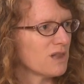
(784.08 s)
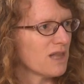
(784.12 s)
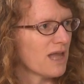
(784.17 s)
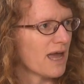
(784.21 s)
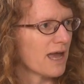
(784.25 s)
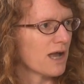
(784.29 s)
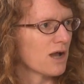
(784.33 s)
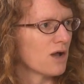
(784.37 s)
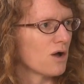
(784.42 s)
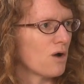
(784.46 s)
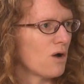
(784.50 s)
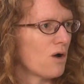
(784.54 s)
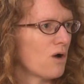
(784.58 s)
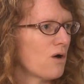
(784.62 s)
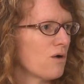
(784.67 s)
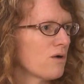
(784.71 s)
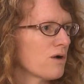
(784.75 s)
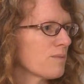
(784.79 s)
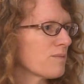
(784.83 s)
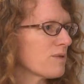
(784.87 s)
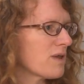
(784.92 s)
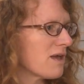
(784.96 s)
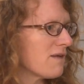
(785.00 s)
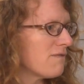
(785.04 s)
Lego,
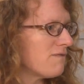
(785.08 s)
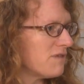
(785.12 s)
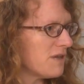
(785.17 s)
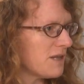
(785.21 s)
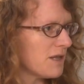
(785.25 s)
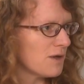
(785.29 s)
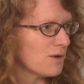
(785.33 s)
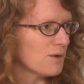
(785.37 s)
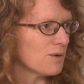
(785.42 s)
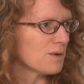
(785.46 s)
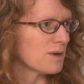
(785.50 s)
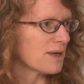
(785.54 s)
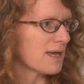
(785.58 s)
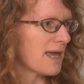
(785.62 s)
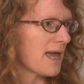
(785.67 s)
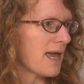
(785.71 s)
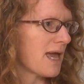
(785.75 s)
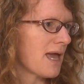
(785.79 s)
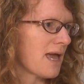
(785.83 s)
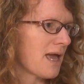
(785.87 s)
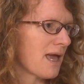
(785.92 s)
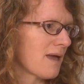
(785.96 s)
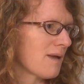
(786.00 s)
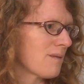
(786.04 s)
or play a video
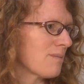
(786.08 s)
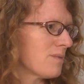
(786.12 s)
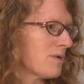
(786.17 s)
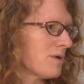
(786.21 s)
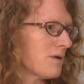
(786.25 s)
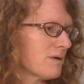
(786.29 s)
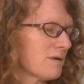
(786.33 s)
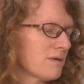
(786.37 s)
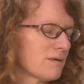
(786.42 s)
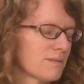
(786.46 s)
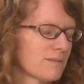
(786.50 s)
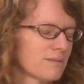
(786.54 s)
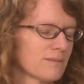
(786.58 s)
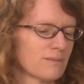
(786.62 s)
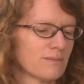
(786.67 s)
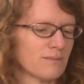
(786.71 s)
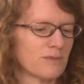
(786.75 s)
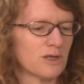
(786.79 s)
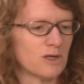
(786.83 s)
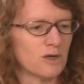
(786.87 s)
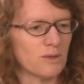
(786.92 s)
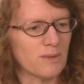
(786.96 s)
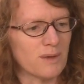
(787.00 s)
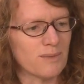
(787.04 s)
game, or
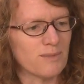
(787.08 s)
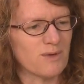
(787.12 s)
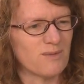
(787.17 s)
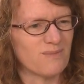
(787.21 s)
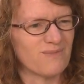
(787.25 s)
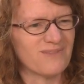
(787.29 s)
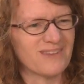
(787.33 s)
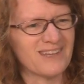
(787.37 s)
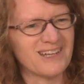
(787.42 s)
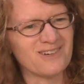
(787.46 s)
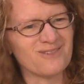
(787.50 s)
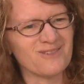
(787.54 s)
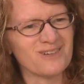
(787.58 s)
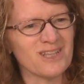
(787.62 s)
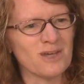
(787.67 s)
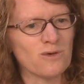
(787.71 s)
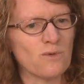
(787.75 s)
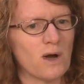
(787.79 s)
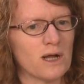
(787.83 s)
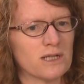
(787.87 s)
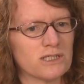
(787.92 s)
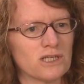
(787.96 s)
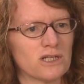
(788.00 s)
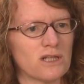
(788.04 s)
maybe they don't really
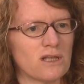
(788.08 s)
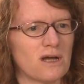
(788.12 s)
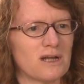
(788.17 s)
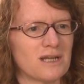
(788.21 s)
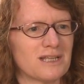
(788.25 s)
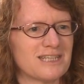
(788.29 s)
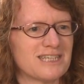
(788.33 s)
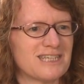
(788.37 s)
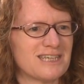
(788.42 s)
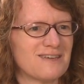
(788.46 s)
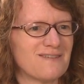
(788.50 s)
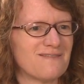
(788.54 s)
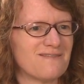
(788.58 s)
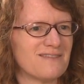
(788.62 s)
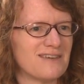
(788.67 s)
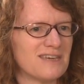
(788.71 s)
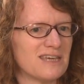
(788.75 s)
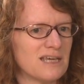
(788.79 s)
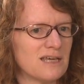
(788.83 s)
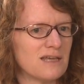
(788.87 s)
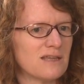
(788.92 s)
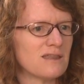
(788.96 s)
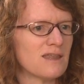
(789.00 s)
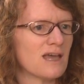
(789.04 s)
watch a lot of
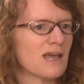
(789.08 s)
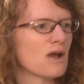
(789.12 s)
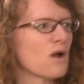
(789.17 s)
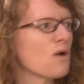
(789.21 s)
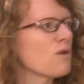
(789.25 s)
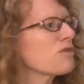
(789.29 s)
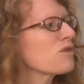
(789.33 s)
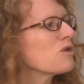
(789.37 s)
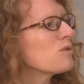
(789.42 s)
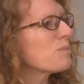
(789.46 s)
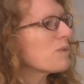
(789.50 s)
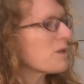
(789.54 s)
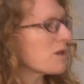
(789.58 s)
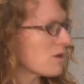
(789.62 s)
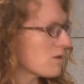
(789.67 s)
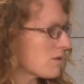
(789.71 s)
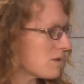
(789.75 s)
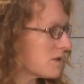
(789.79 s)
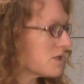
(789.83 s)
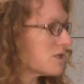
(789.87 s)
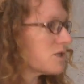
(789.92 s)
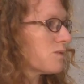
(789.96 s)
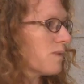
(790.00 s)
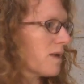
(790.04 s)
TV. They go through
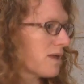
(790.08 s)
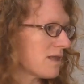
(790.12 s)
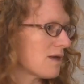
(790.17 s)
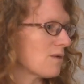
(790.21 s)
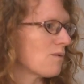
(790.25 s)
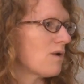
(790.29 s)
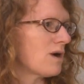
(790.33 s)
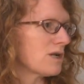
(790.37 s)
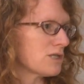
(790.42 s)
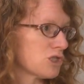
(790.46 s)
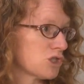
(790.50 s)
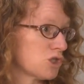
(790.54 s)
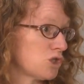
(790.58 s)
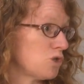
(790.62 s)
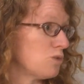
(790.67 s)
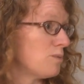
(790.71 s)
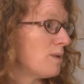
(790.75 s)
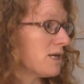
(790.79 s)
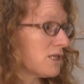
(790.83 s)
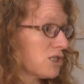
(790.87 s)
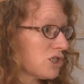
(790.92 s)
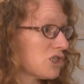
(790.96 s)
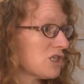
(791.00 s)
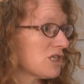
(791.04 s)
periods where they watch too
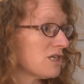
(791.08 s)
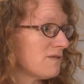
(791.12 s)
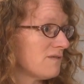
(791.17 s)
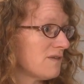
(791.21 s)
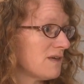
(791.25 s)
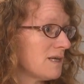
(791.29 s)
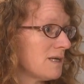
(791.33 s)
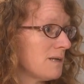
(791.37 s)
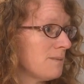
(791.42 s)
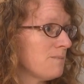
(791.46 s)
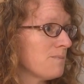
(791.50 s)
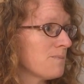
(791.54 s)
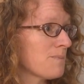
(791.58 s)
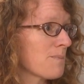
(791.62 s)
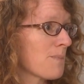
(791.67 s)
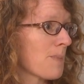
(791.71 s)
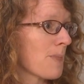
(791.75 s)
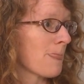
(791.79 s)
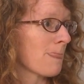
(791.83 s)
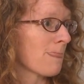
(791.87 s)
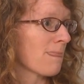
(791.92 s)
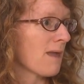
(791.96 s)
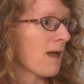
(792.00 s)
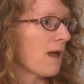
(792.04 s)
much TV,
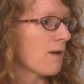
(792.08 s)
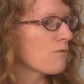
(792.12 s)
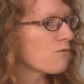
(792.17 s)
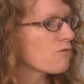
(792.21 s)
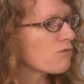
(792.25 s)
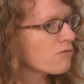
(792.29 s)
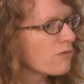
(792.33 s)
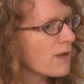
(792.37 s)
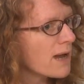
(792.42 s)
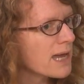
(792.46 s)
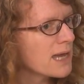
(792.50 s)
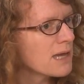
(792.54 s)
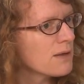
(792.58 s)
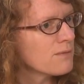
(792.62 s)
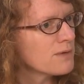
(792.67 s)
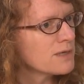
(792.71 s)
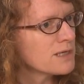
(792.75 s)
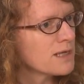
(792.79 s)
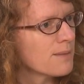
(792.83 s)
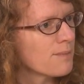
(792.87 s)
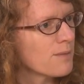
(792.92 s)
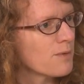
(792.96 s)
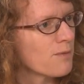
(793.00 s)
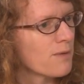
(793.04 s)
and right
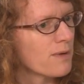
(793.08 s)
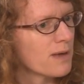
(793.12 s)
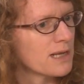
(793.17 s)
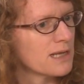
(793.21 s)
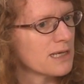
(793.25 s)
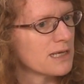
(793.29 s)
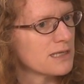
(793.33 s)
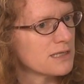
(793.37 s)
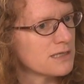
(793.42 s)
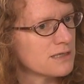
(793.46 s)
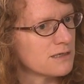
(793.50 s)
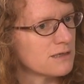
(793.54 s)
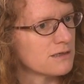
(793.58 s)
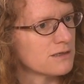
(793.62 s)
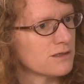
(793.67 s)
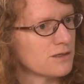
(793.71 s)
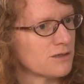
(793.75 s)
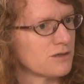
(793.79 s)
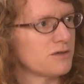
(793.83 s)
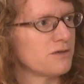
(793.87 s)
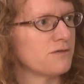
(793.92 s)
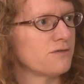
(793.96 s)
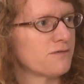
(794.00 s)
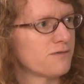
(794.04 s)
when I'm ready to
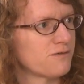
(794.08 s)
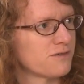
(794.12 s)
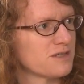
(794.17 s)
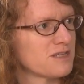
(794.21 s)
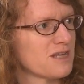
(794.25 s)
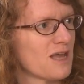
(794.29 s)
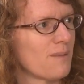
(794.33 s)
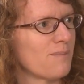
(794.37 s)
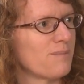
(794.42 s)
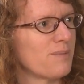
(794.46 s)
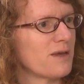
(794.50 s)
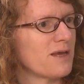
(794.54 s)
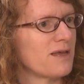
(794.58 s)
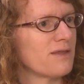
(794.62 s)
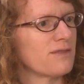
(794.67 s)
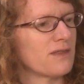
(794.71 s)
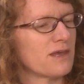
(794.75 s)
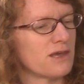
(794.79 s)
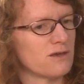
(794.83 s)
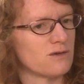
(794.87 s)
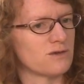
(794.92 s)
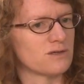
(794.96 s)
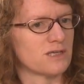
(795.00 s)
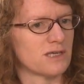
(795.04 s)
sort of step in,
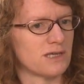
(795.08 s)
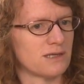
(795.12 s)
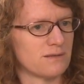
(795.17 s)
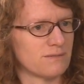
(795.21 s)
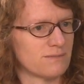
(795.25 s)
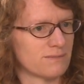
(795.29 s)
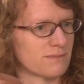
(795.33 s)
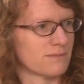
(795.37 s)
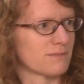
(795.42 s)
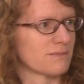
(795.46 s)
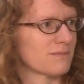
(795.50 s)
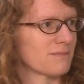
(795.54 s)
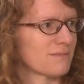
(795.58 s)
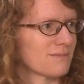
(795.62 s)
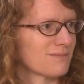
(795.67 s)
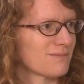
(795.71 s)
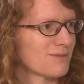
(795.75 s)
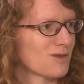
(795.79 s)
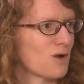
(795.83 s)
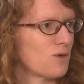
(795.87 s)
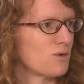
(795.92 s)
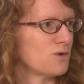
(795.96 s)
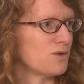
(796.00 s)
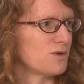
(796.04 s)
they usually
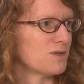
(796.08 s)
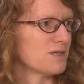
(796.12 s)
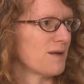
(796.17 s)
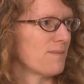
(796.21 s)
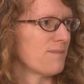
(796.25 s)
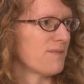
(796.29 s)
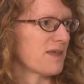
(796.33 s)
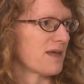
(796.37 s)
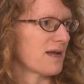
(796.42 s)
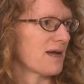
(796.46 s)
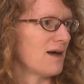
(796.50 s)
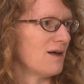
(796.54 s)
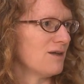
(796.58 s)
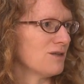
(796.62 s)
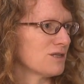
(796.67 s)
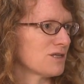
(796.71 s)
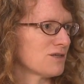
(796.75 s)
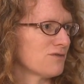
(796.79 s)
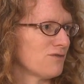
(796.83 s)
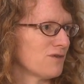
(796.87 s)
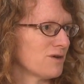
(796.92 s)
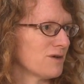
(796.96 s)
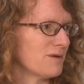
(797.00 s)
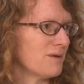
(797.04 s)
go do something
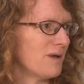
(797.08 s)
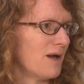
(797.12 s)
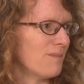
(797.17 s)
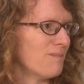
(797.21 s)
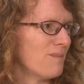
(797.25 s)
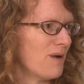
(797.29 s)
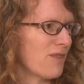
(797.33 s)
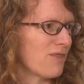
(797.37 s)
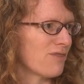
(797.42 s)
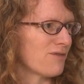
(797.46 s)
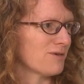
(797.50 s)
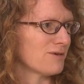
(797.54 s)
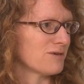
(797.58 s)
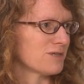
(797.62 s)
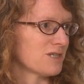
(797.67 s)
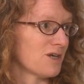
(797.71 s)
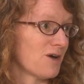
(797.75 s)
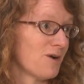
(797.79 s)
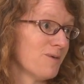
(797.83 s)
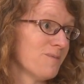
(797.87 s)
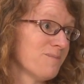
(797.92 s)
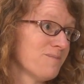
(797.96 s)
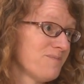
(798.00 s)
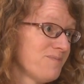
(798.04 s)
else for a month or
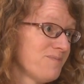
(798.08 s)
so.